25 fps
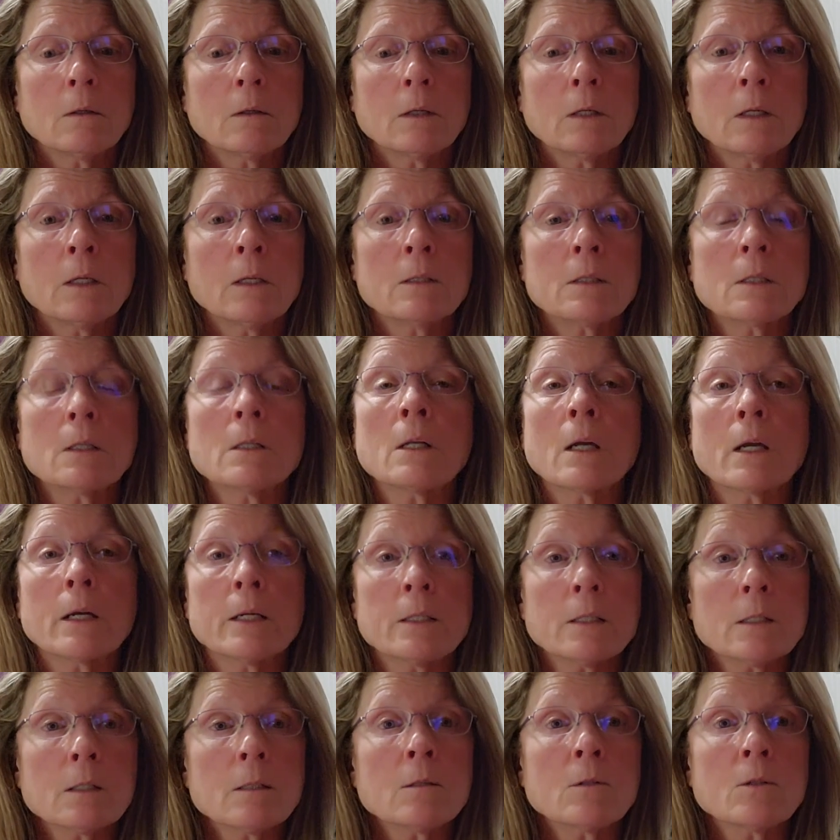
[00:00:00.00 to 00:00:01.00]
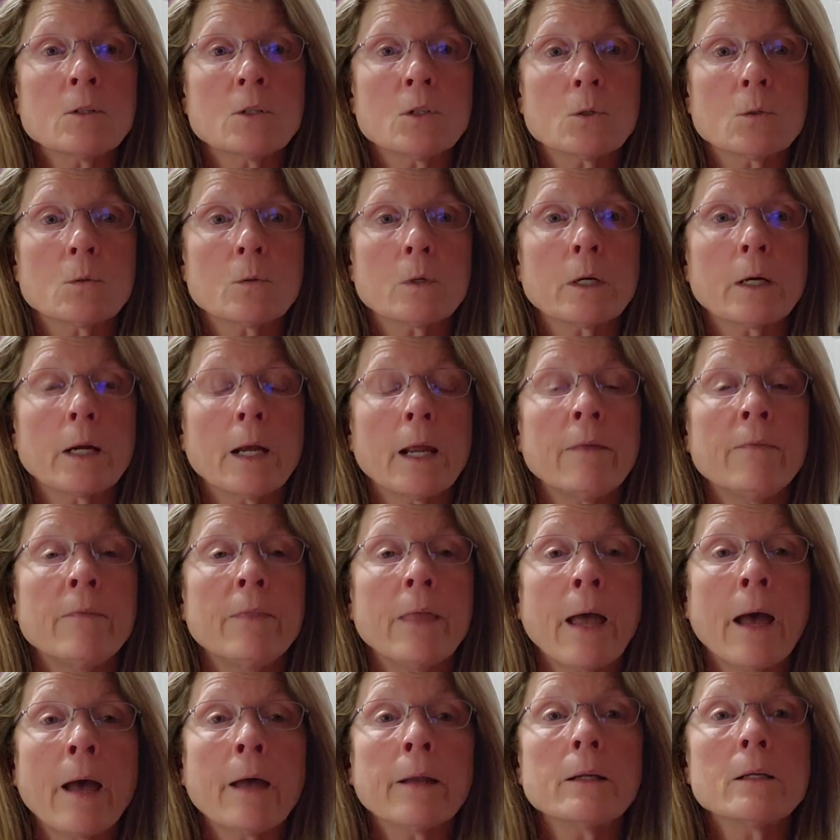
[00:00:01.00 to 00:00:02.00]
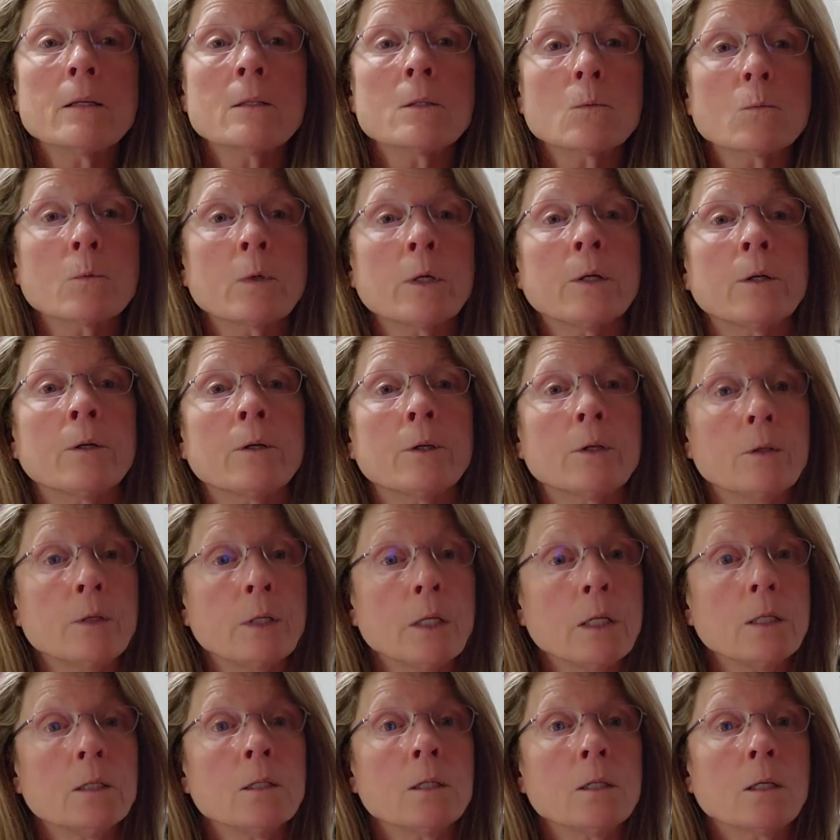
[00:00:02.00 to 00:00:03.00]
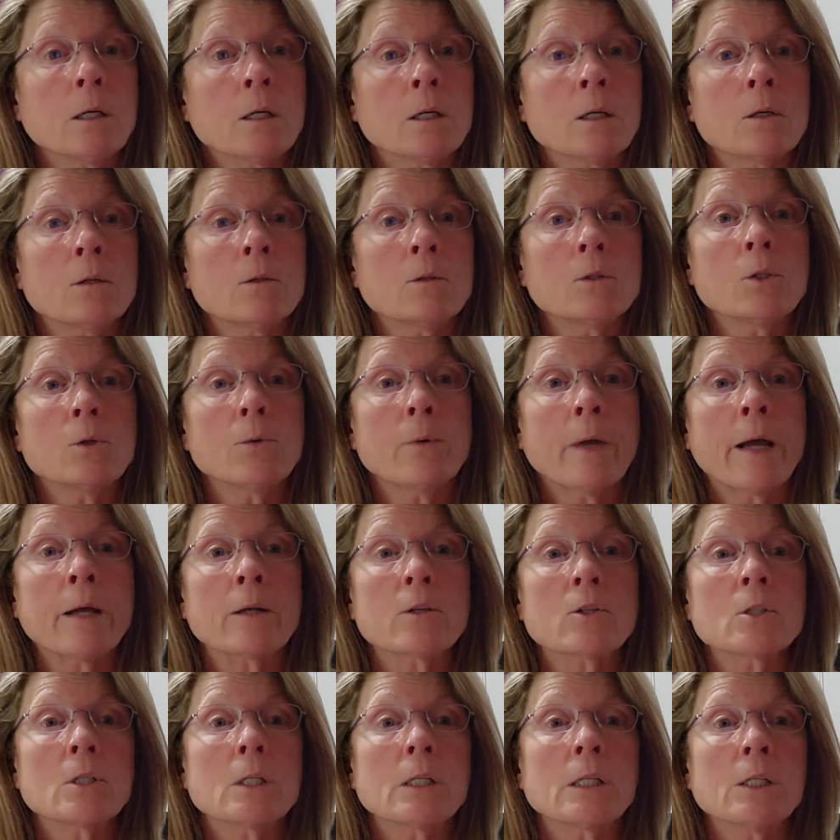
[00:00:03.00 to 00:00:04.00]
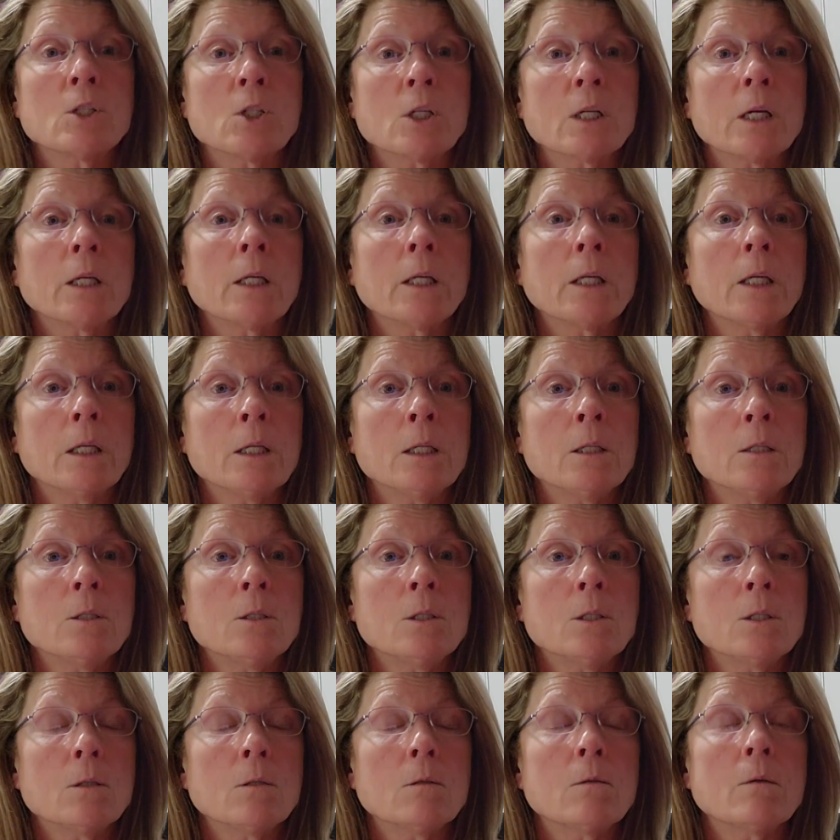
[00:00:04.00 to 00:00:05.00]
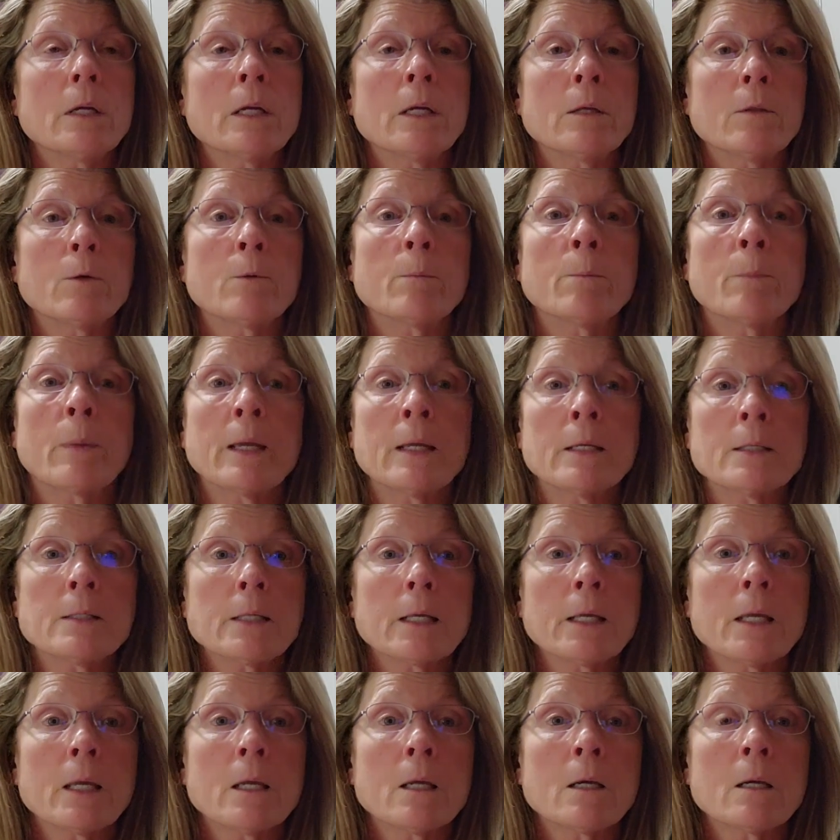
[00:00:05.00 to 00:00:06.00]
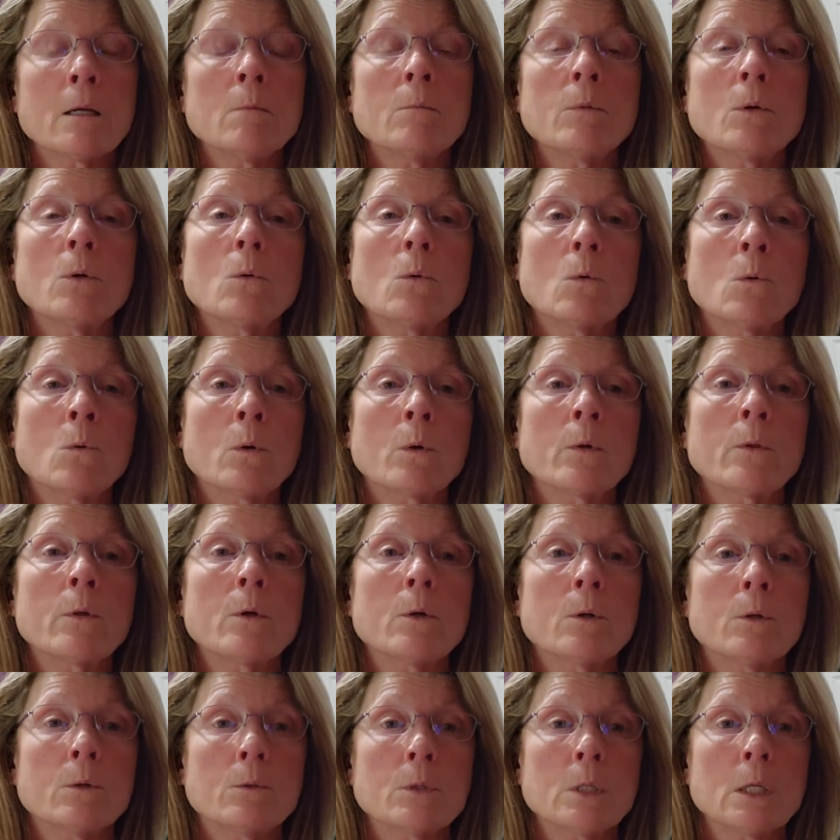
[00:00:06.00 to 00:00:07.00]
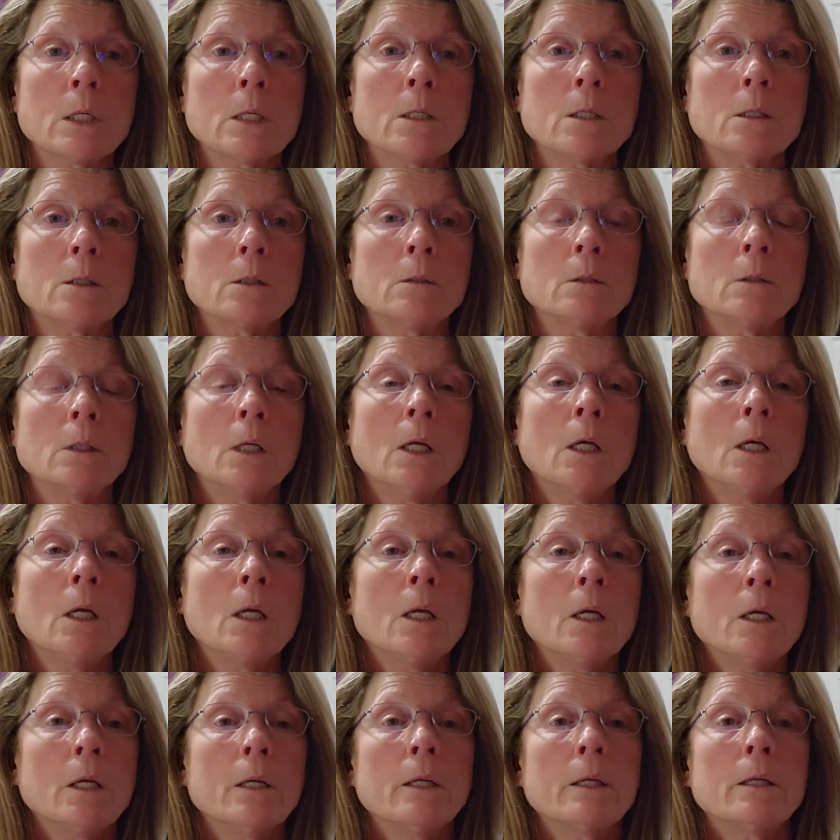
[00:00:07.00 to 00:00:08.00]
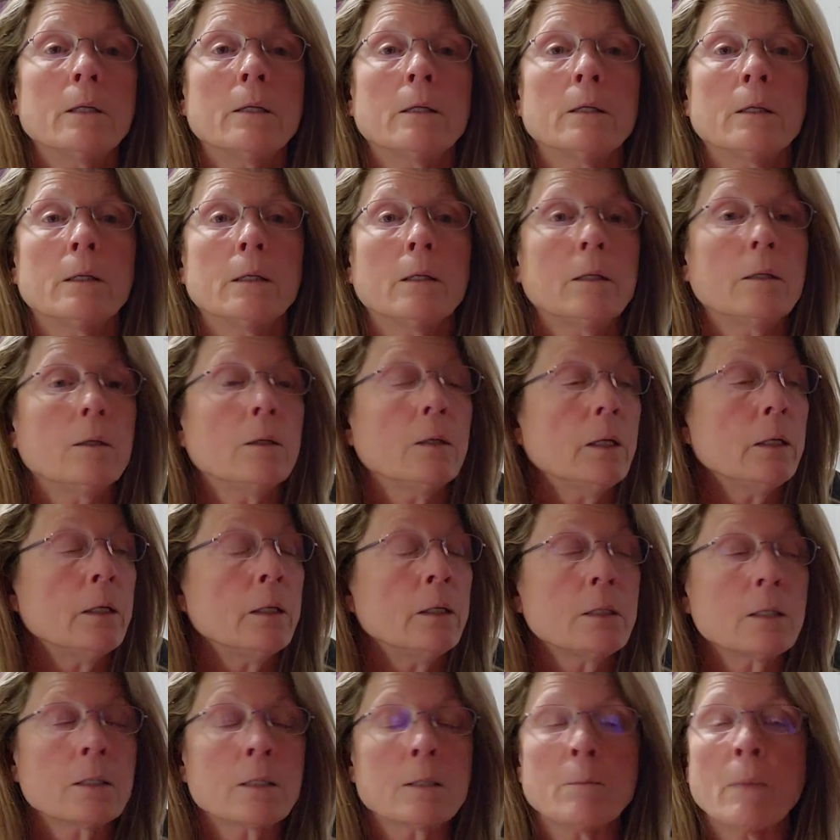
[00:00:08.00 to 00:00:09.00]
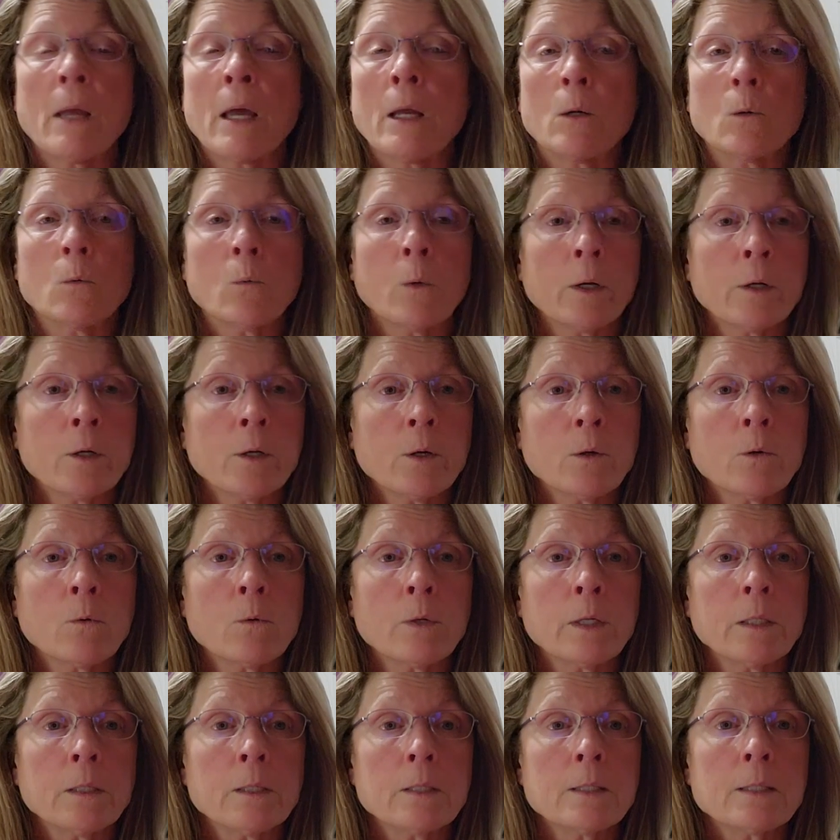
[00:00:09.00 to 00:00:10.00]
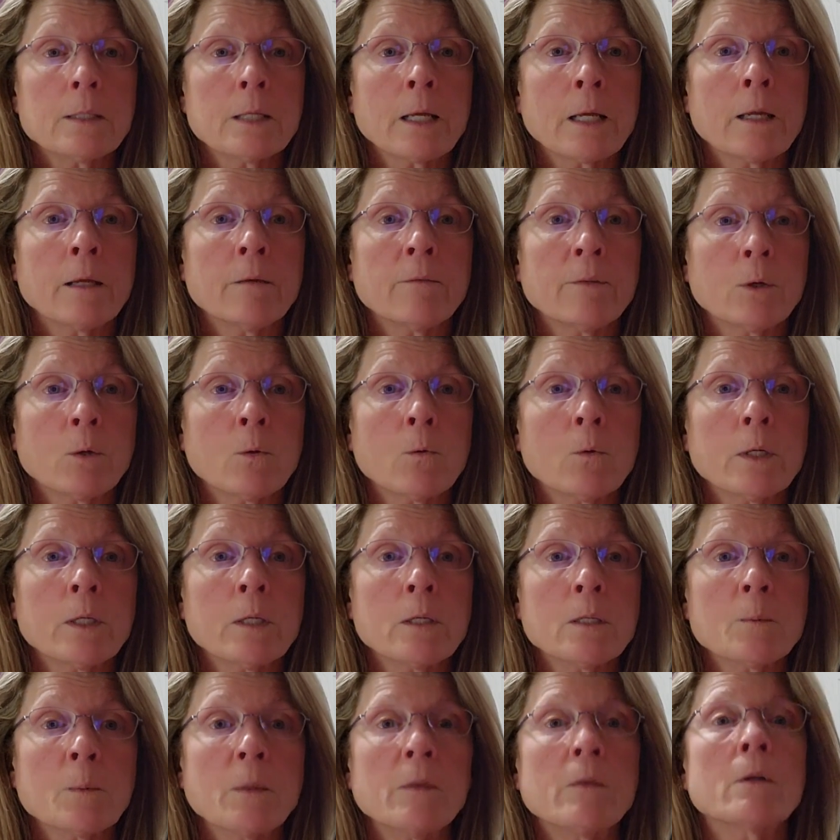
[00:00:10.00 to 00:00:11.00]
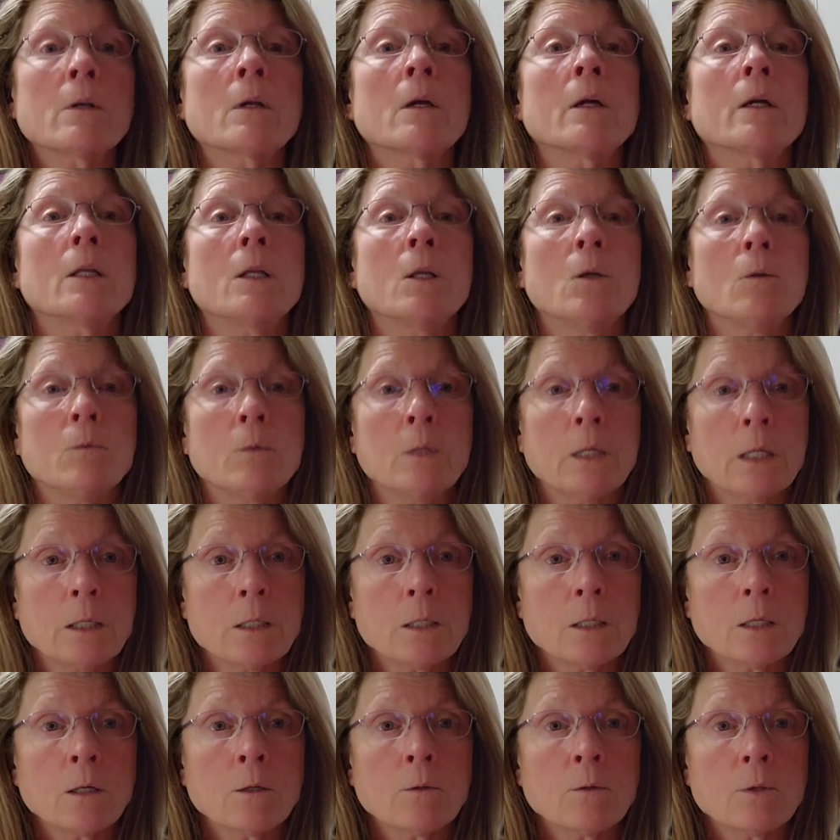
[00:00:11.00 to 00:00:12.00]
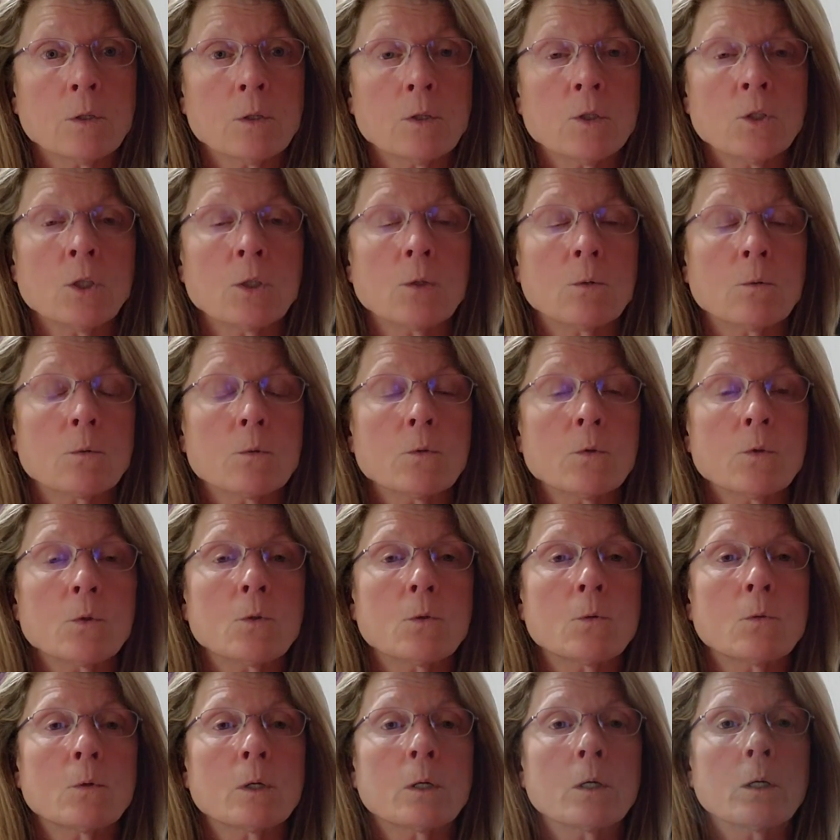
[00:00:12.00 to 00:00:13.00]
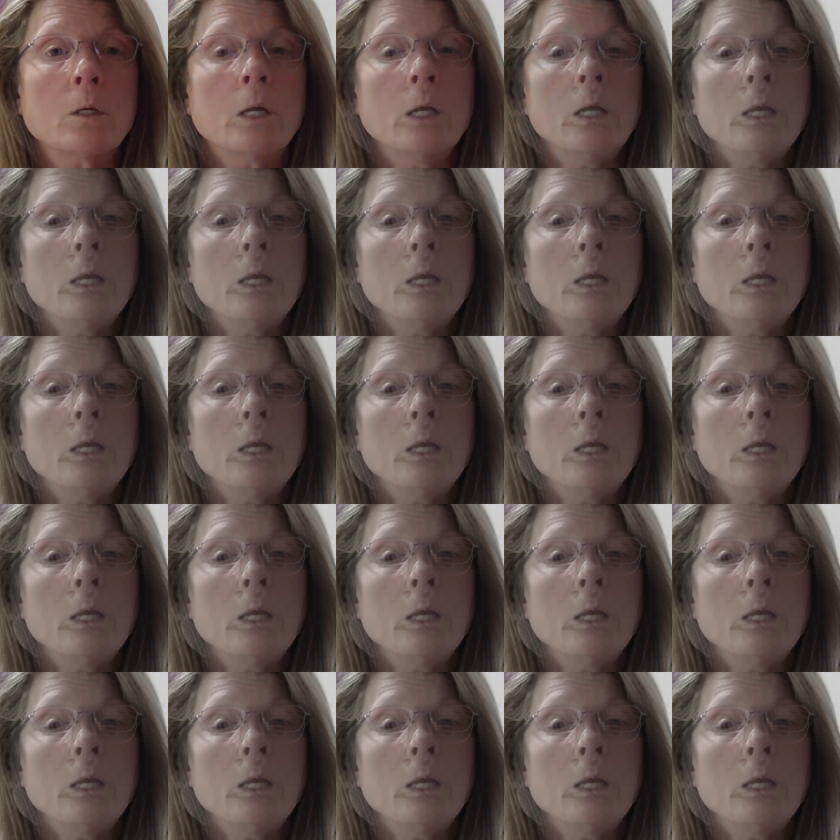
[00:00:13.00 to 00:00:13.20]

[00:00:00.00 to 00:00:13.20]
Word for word: is a nice little store and that is where you need to go to actually check into either base camp or the hotel it doesn't matter where you're going to stay if you're going to spend the night you need to go to the general store